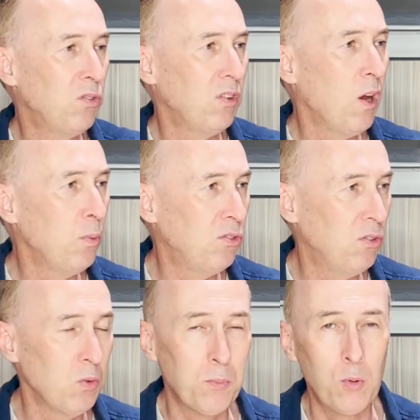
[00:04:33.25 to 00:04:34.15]
It helps
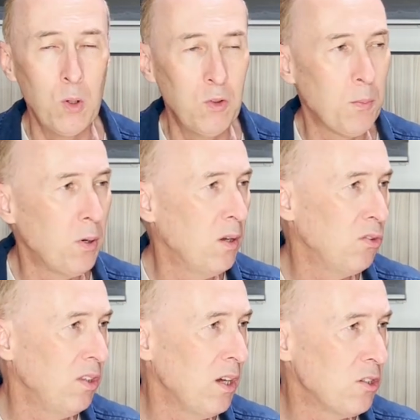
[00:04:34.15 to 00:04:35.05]
to improve your
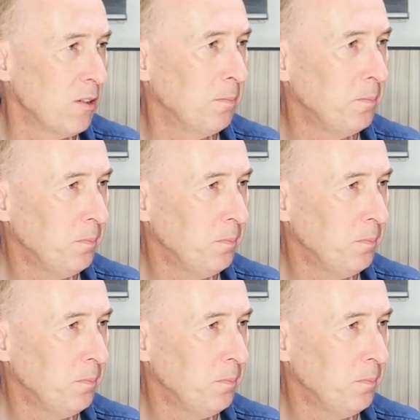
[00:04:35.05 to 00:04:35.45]
pronunciation.